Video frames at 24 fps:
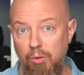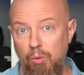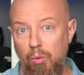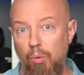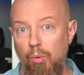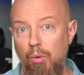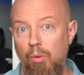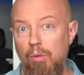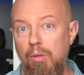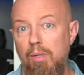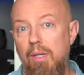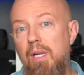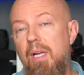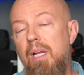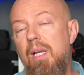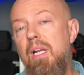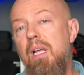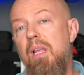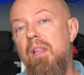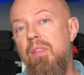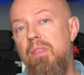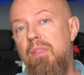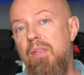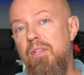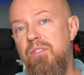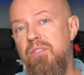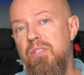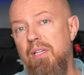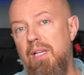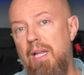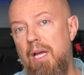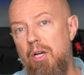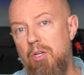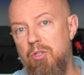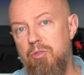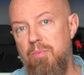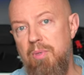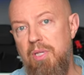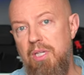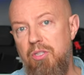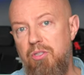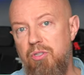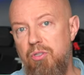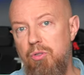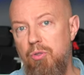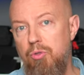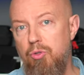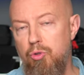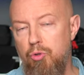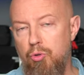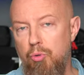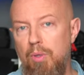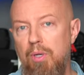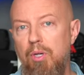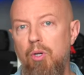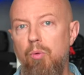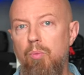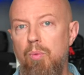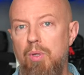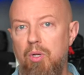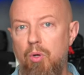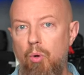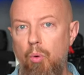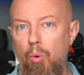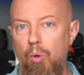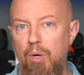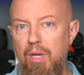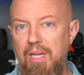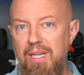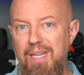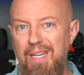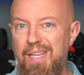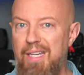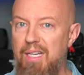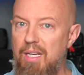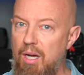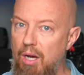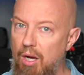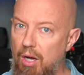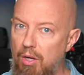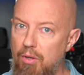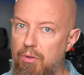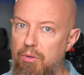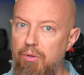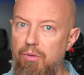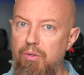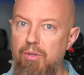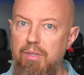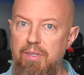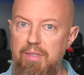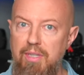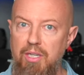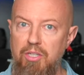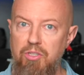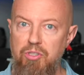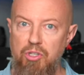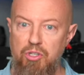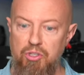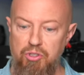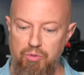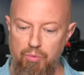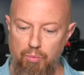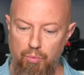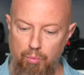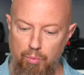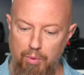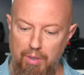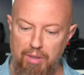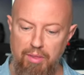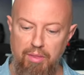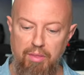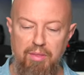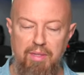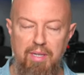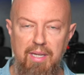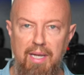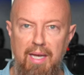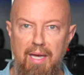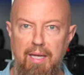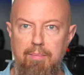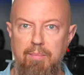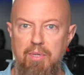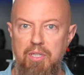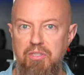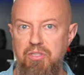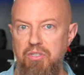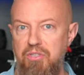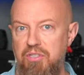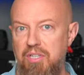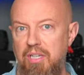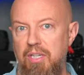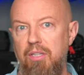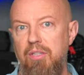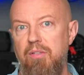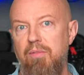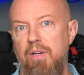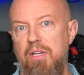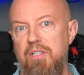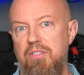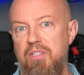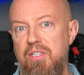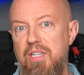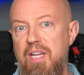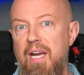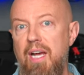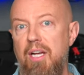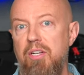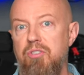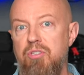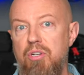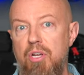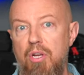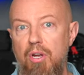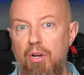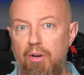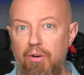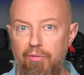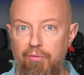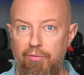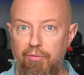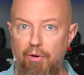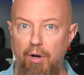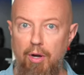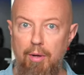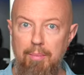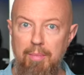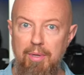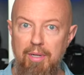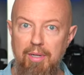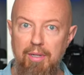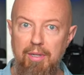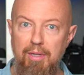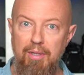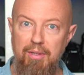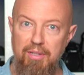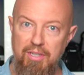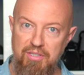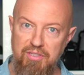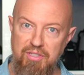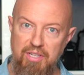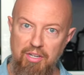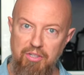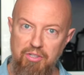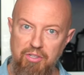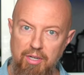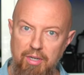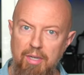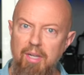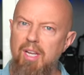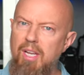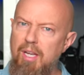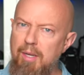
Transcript: cool. This allows me to trigger recording in other Ninjas with the AtomX Sync device attached from this Ninja.